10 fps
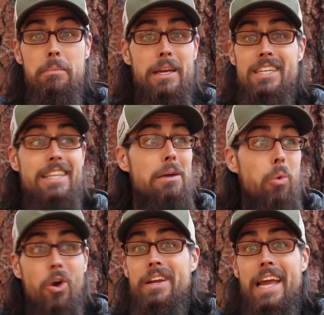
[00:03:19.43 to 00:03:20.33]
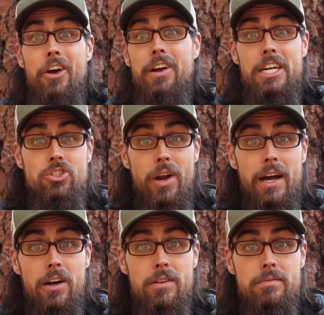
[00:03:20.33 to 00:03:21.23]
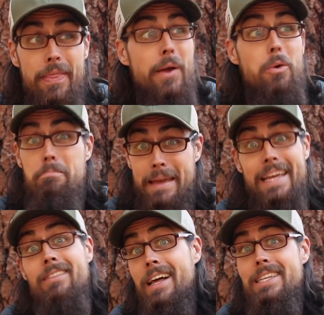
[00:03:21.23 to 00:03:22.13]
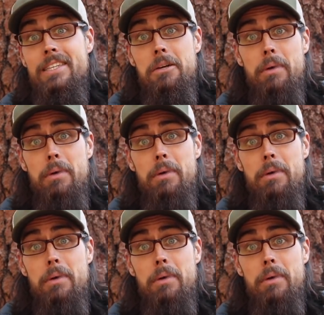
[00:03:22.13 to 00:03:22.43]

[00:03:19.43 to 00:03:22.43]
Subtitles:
because they weren't carrying a trowel and they were being lazy